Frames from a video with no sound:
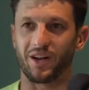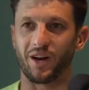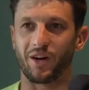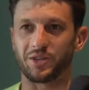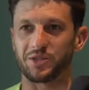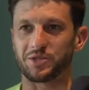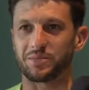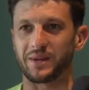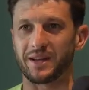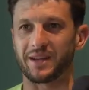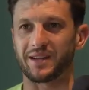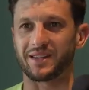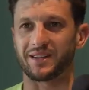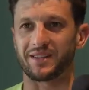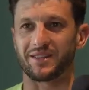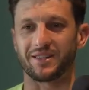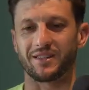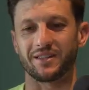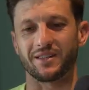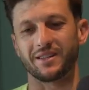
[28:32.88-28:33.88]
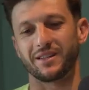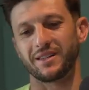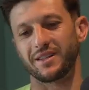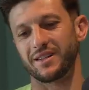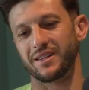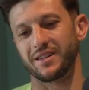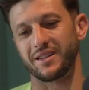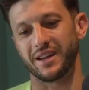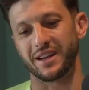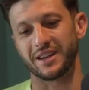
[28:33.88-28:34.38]
I was speaking to
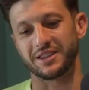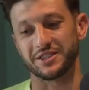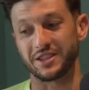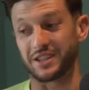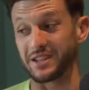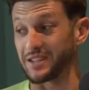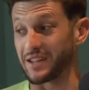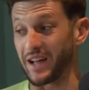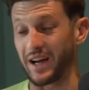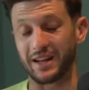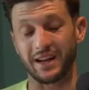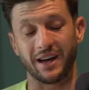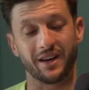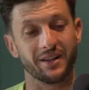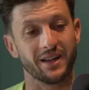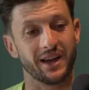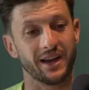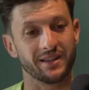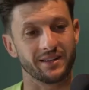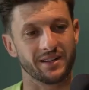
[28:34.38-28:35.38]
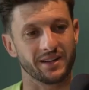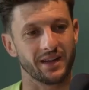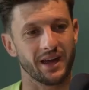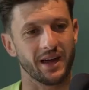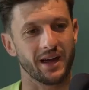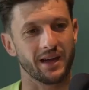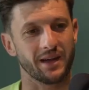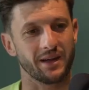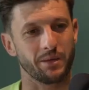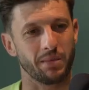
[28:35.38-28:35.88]
Hinchy's dad out there
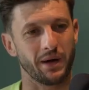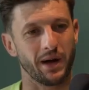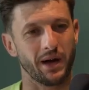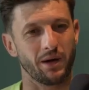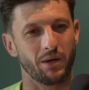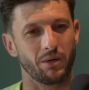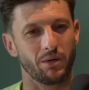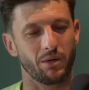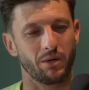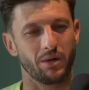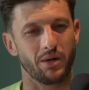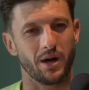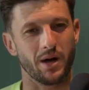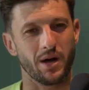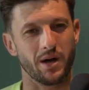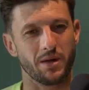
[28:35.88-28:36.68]
today about